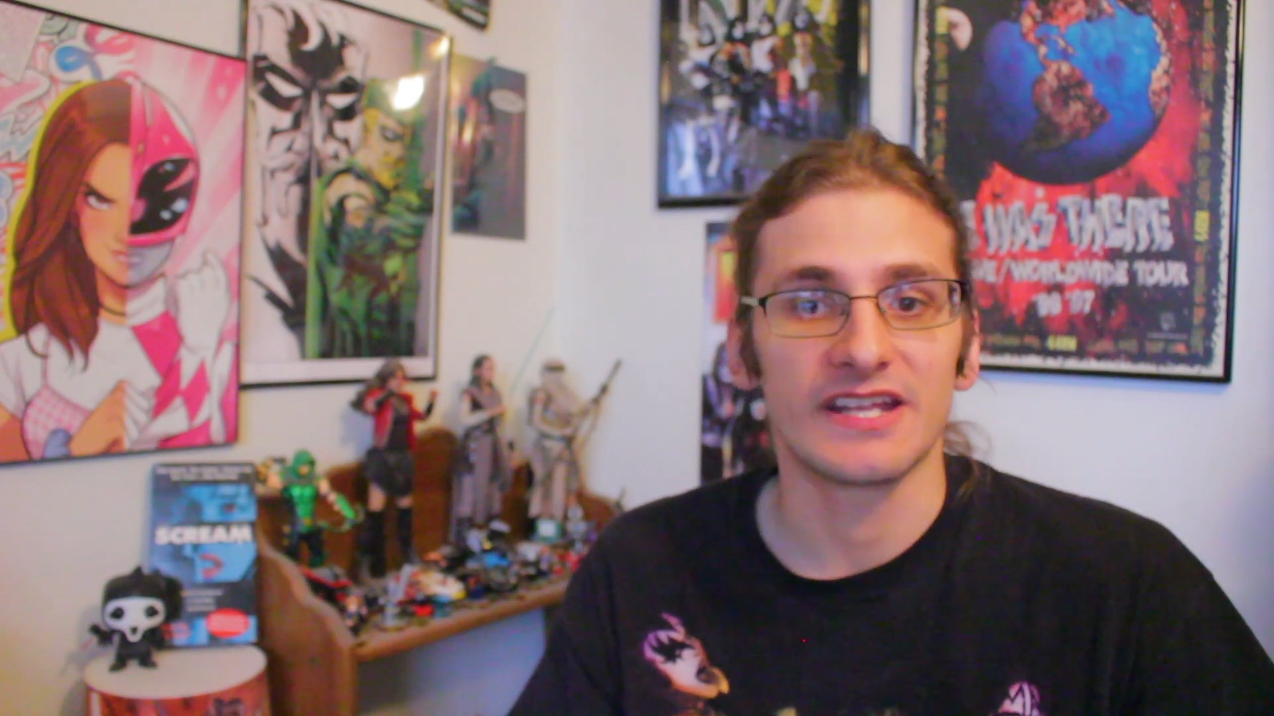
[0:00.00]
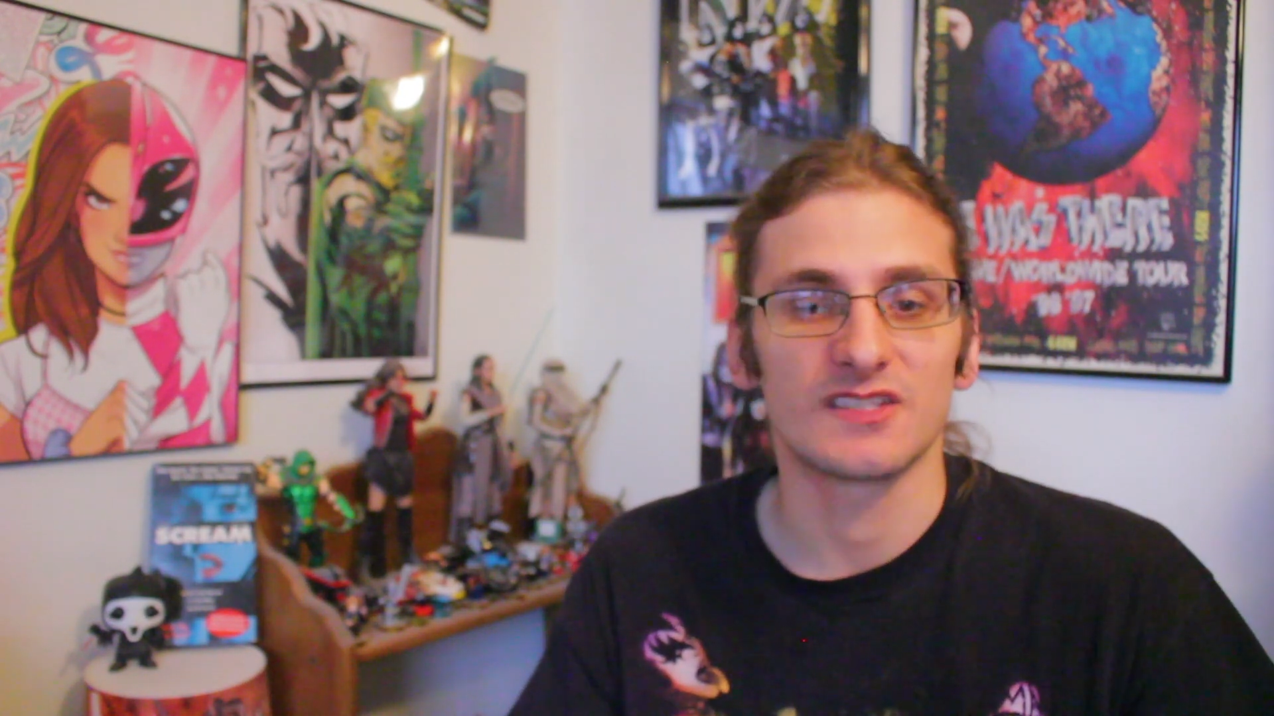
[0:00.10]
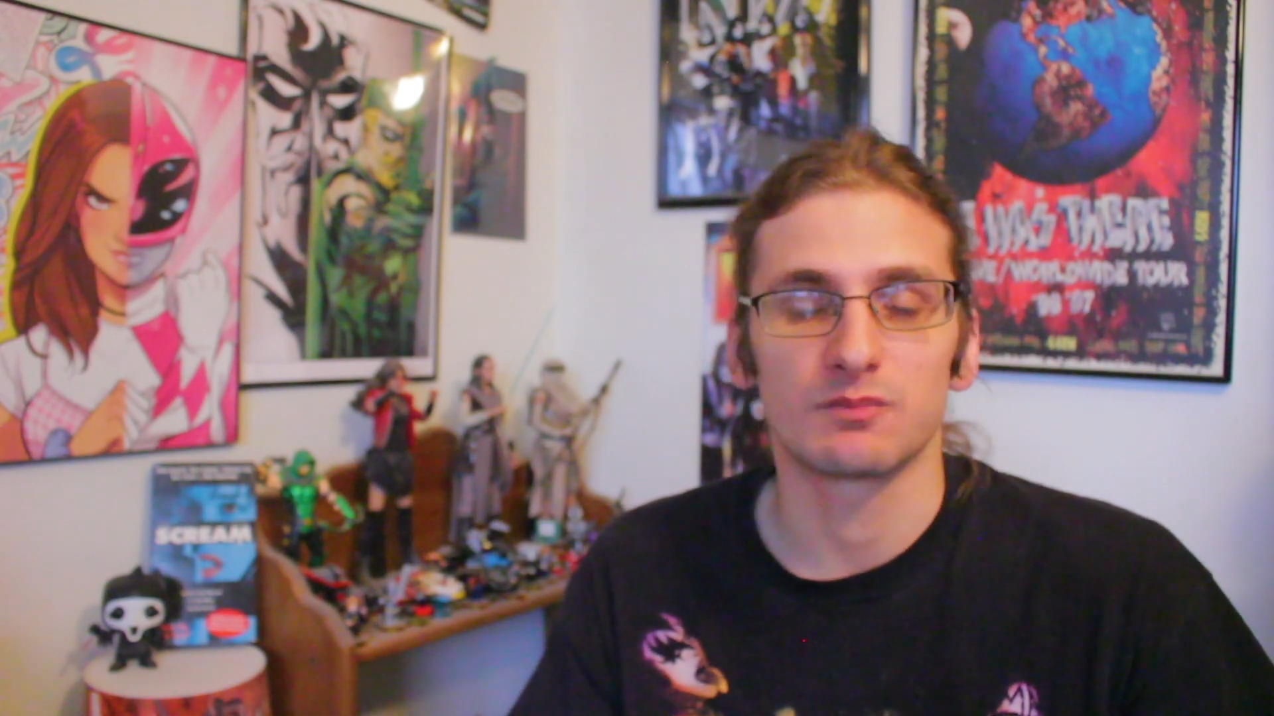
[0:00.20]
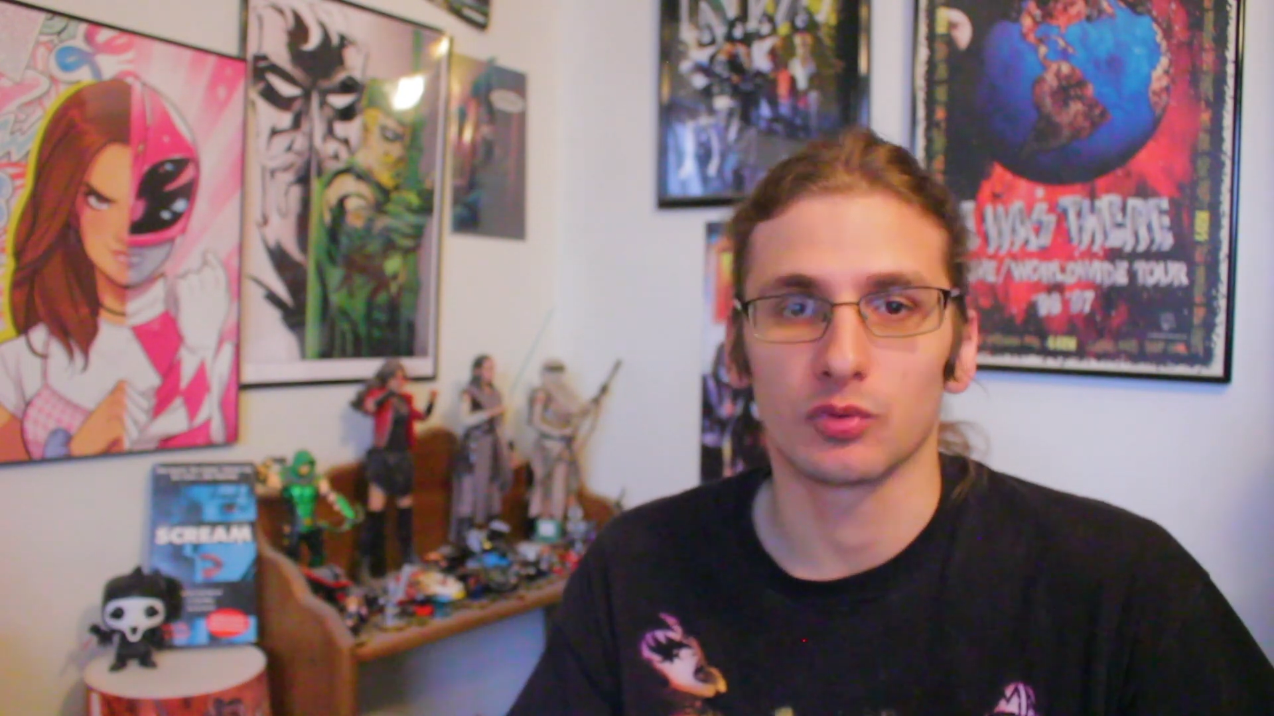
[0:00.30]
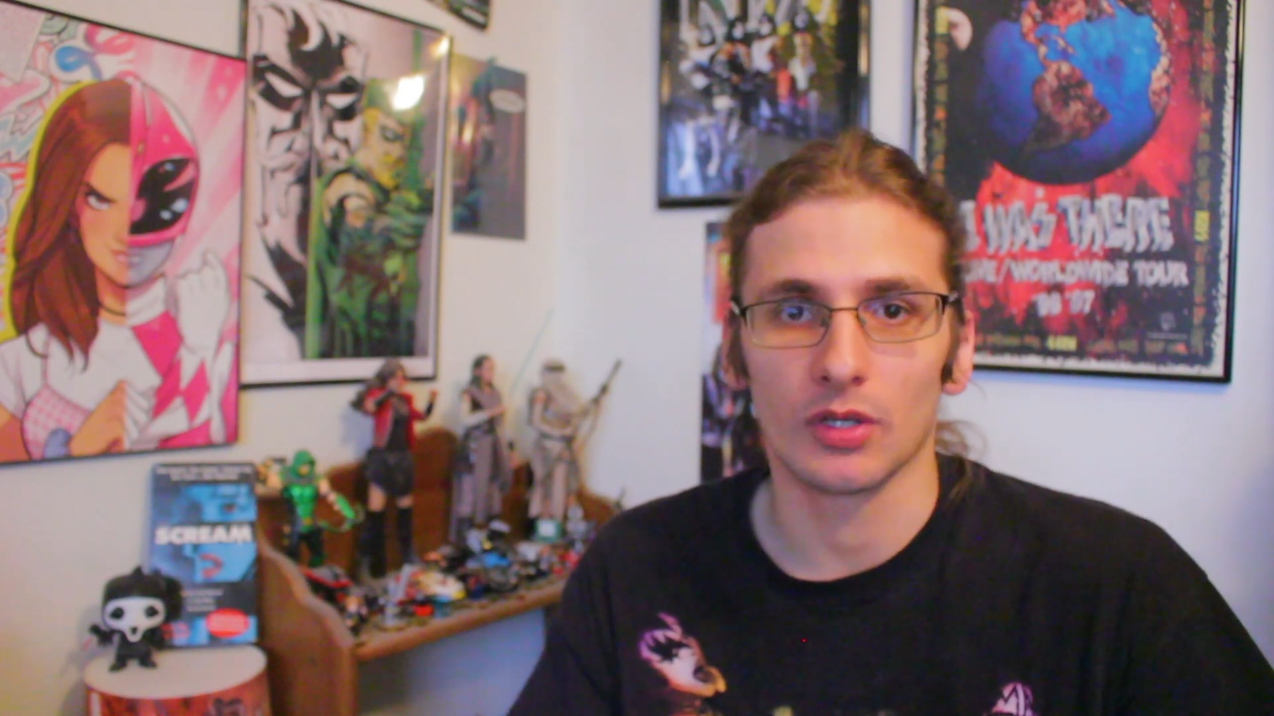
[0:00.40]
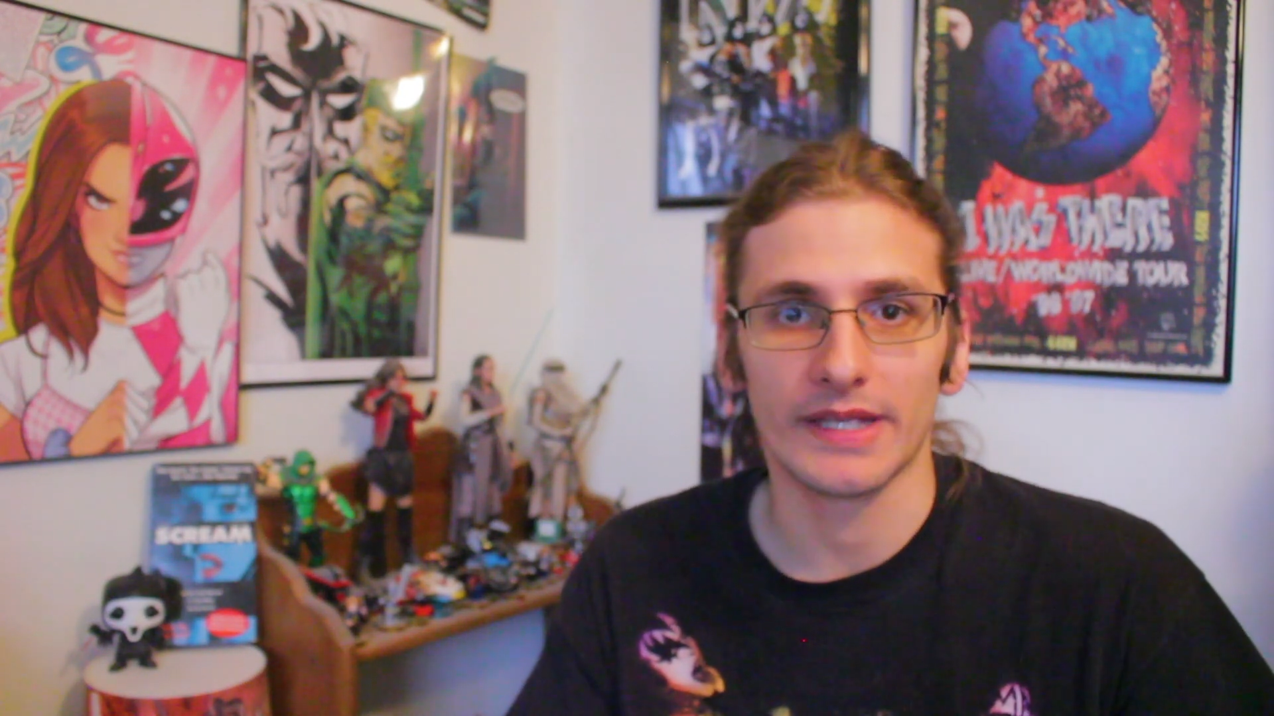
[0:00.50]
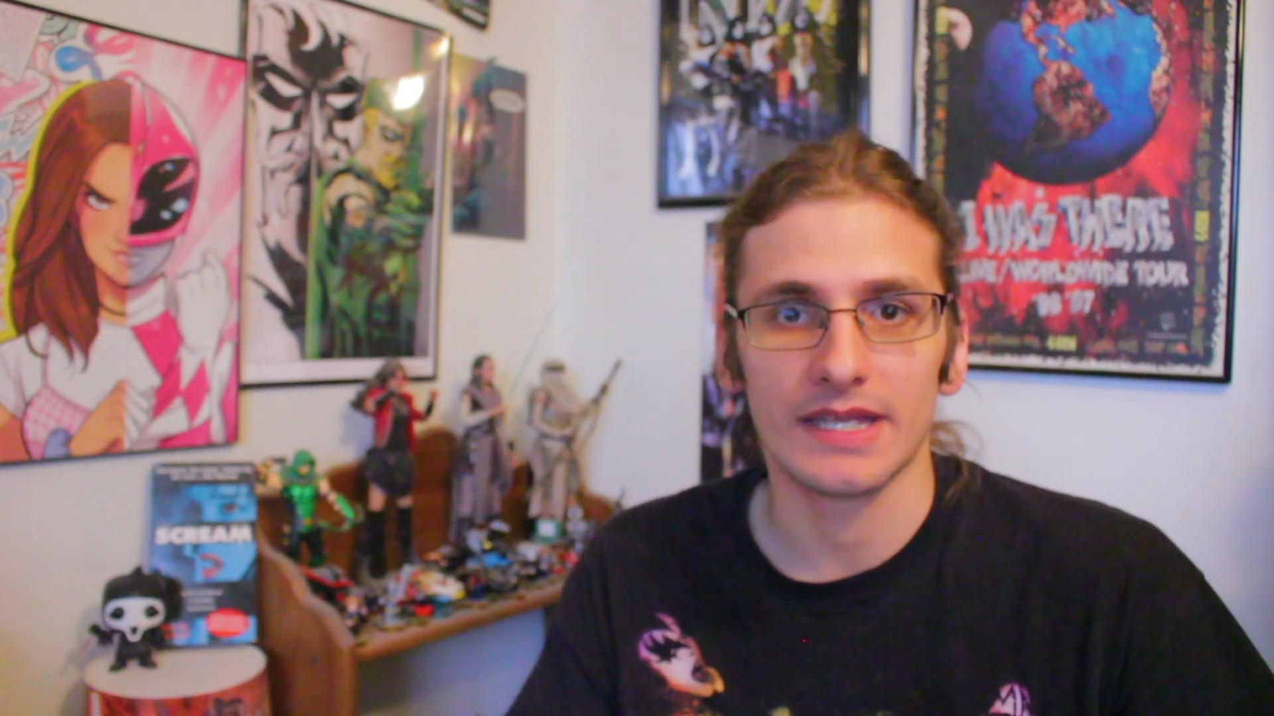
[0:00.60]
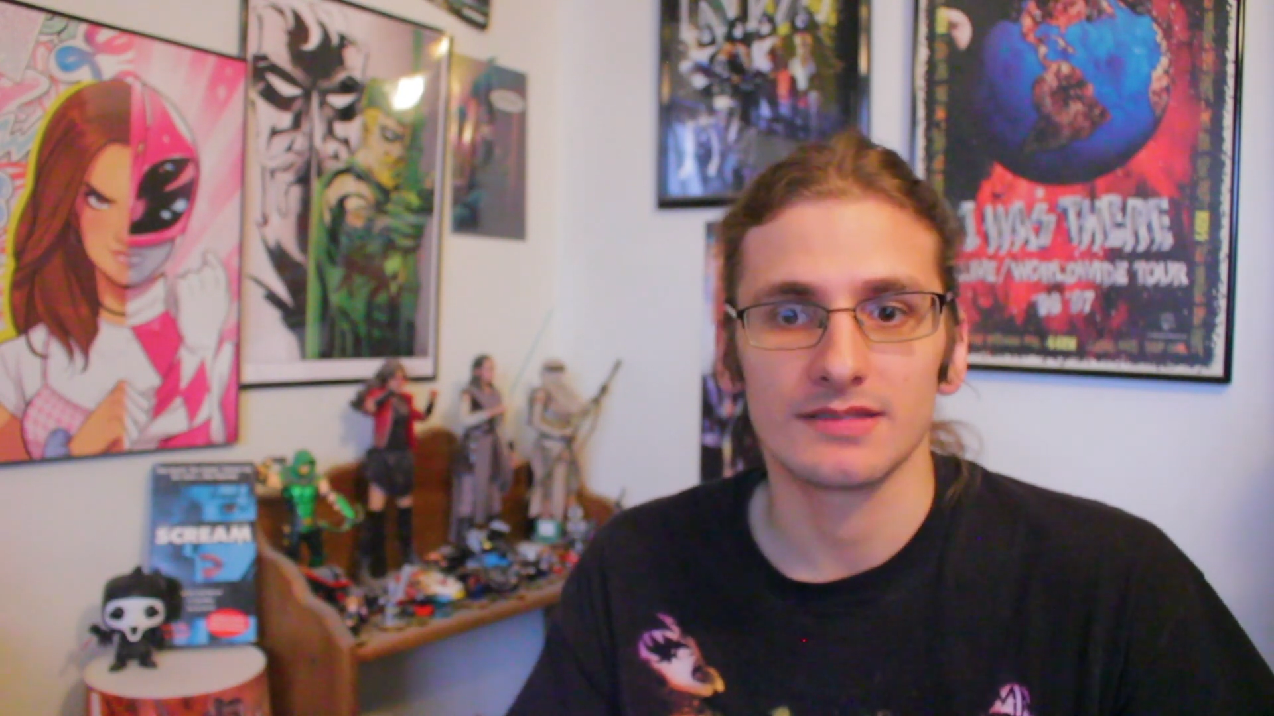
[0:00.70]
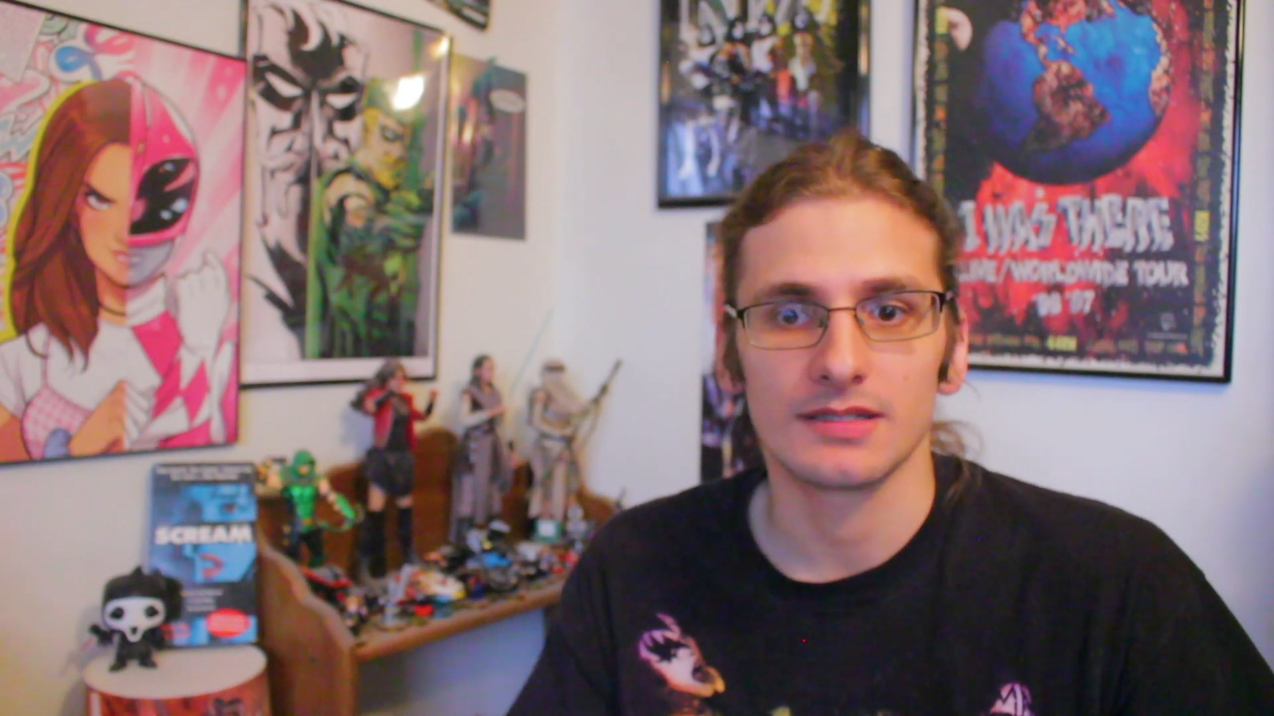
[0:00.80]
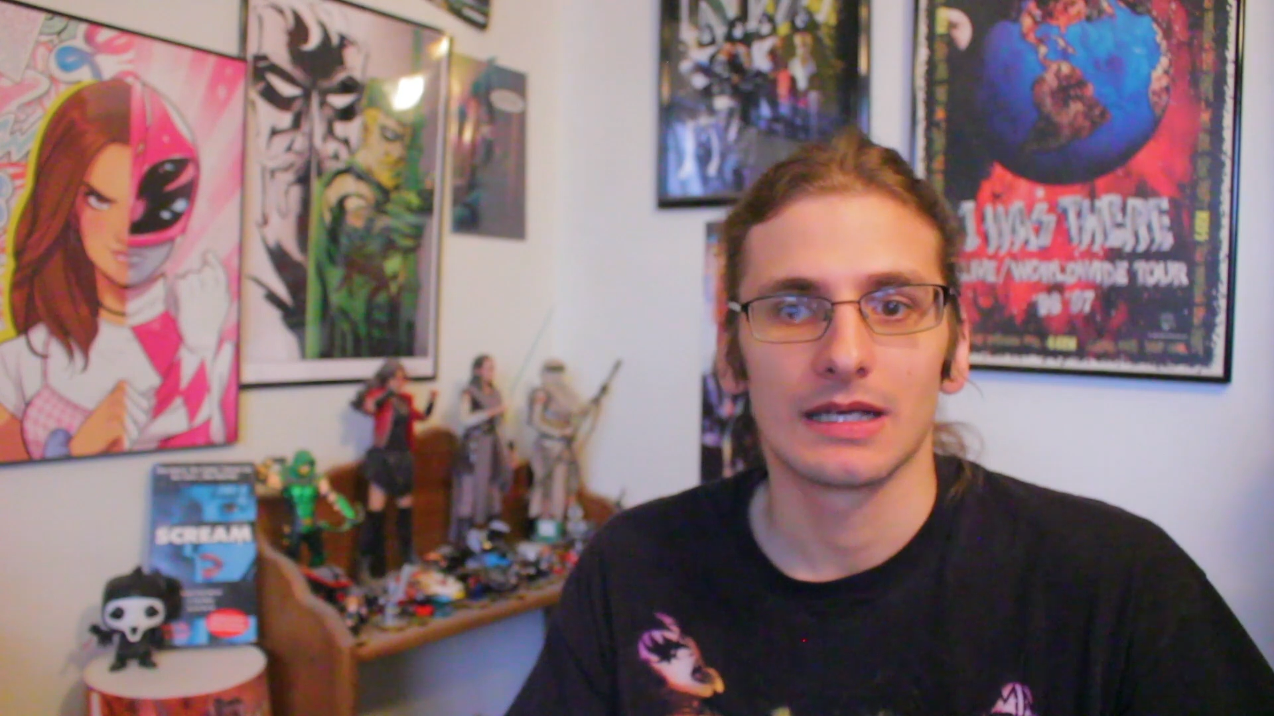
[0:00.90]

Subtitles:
brilliant.